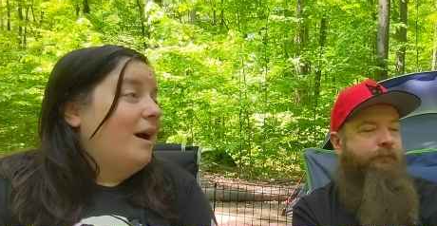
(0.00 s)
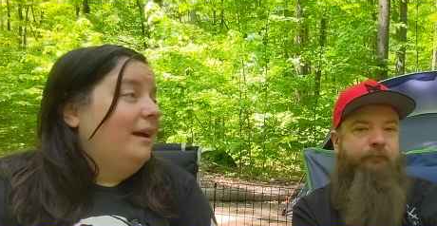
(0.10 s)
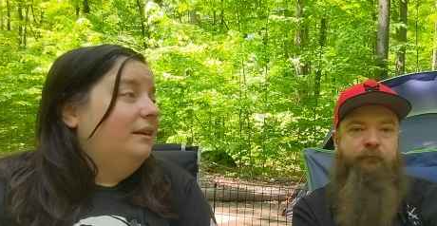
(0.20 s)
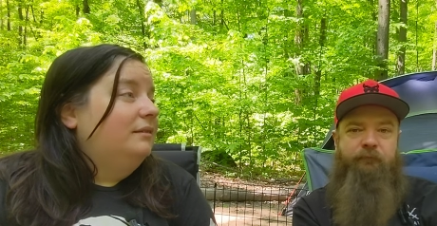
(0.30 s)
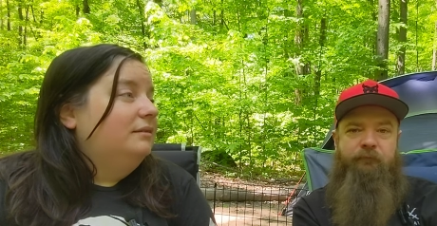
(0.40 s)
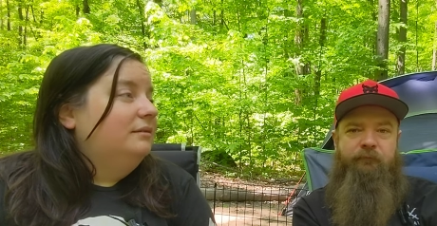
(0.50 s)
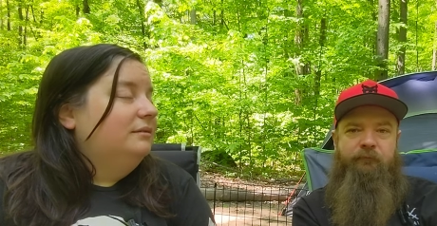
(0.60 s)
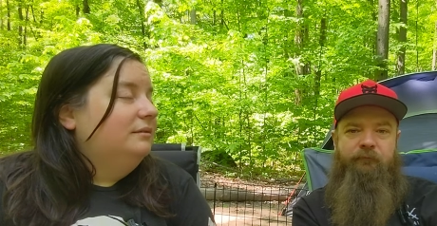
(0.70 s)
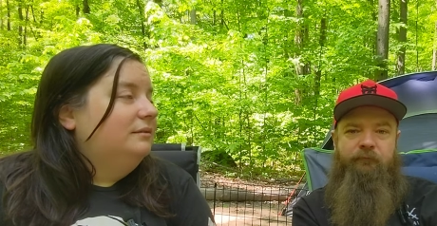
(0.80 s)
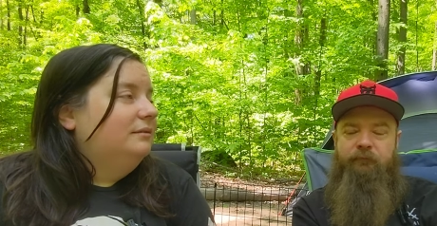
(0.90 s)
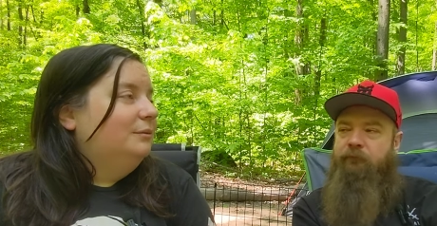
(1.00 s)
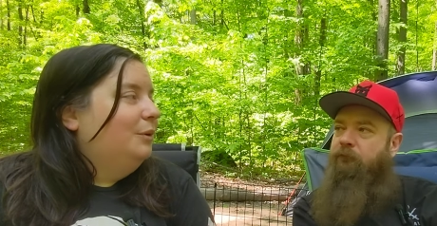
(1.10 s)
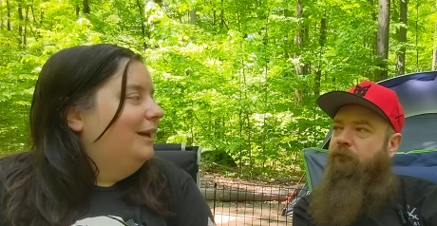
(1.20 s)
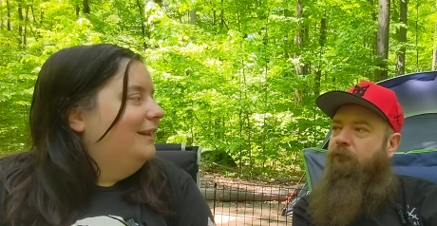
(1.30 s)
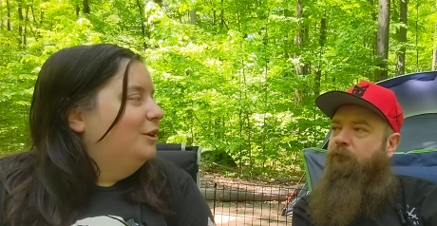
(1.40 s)
Speaker 1: quiet
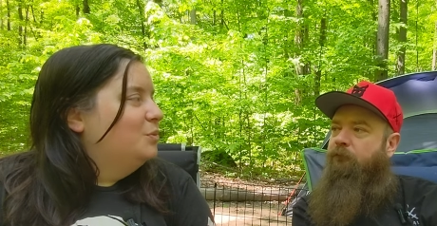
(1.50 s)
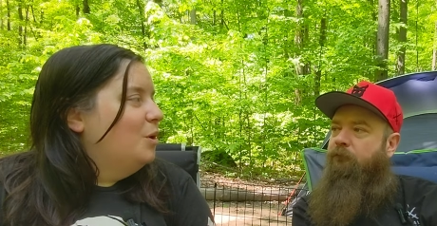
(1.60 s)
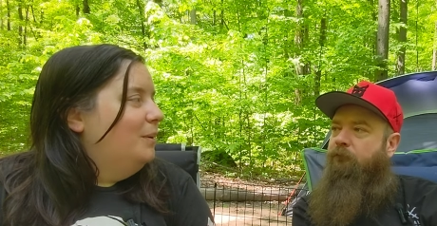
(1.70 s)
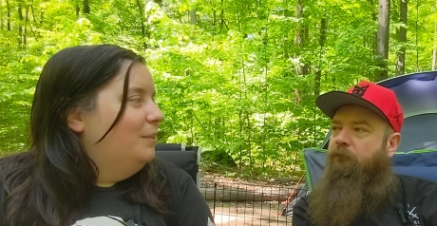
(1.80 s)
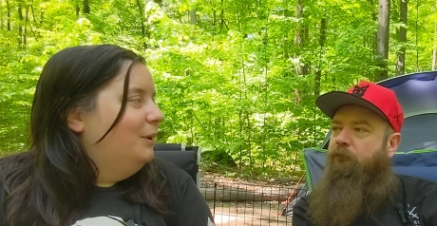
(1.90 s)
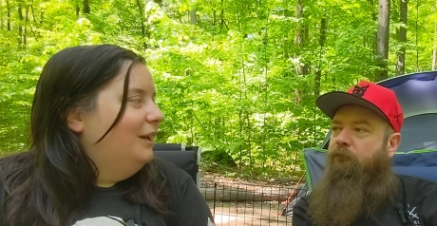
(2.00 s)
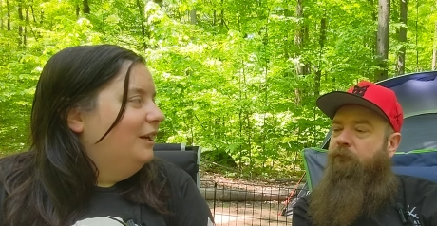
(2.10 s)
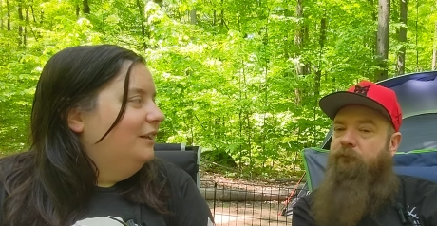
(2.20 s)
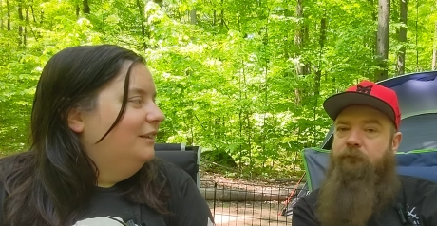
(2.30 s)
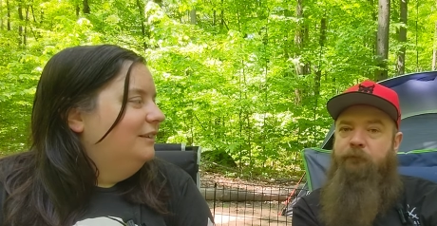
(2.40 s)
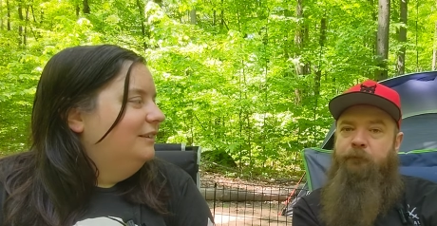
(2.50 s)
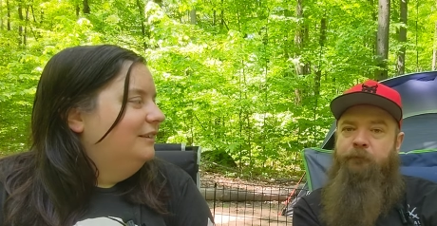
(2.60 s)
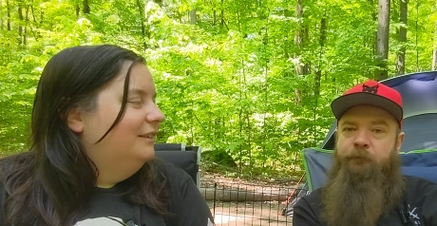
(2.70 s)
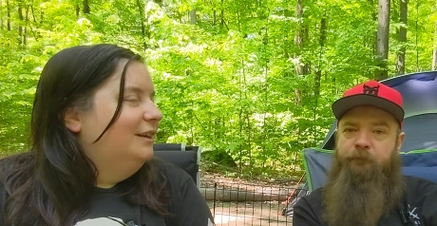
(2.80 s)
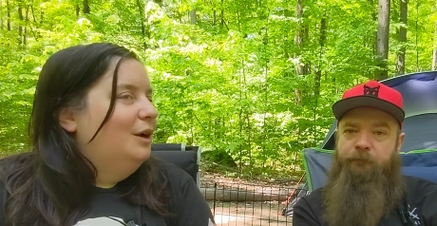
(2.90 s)
when there's more people here. Mm -hmm.